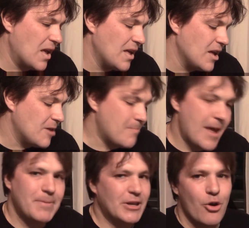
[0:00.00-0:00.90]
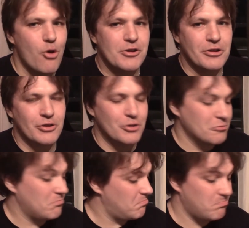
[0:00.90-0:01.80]
Maybe an organ
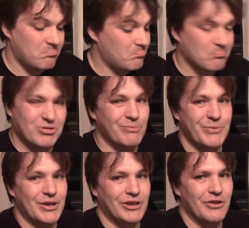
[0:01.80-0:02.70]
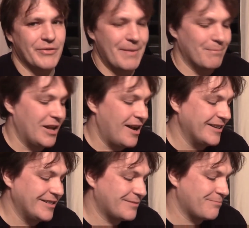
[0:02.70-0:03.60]
gun, something along them
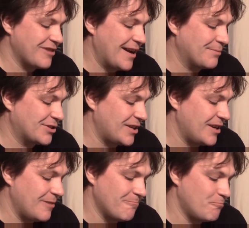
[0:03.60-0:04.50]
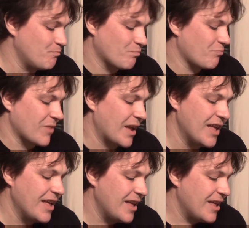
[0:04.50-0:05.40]
lines. Perhaps
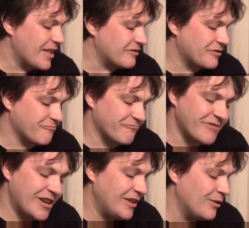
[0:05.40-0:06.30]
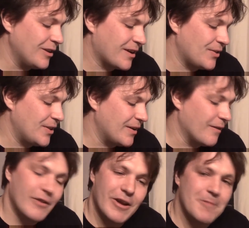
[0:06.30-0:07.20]
that's really all I can think of.